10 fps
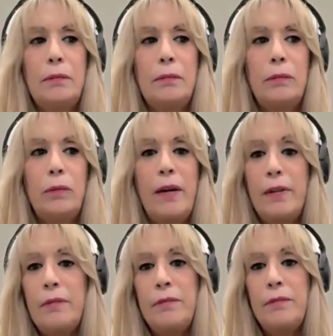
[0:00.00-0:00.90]

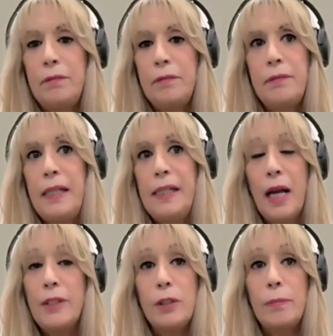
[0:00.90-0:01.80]
whatever is
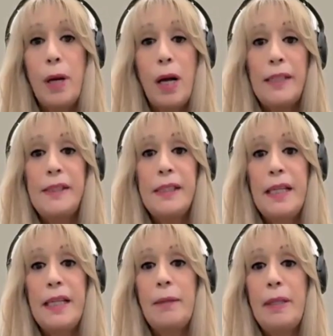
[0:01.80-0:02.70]
on your paws
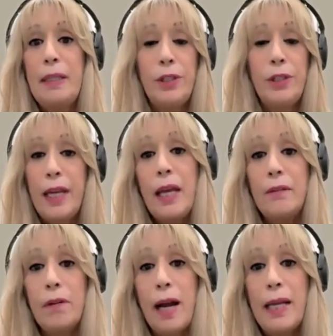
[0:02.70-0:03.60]
ends up in your
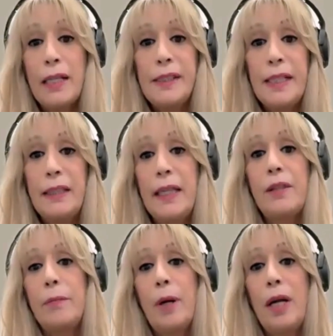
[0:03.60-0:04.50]
kid, right? Because they lick
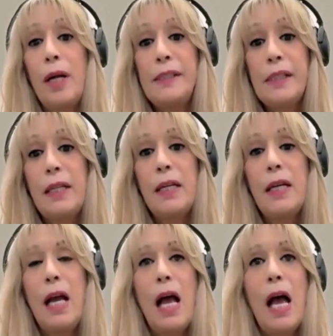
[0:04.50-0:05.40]
their paws.
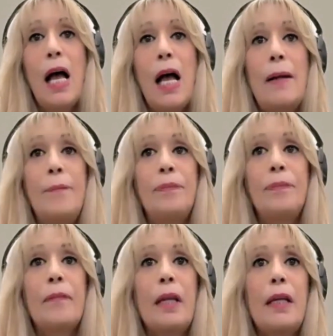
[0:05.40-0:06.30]

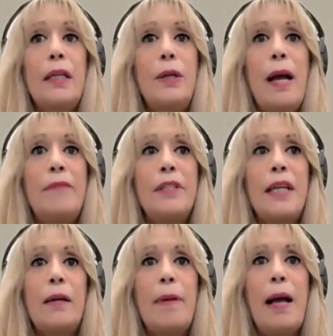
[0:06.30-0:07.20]
You have to
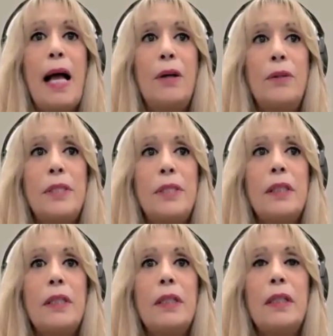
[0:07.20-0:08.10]
think about
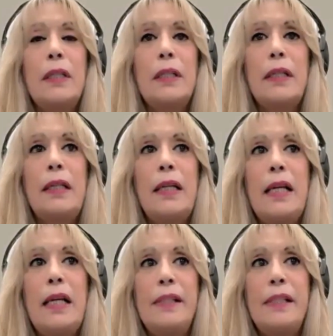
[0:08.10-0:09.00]

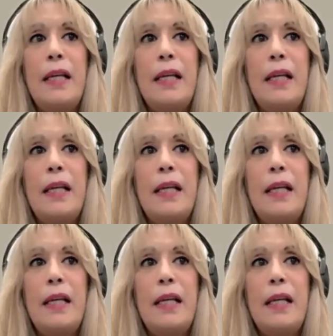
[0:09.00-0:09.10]
is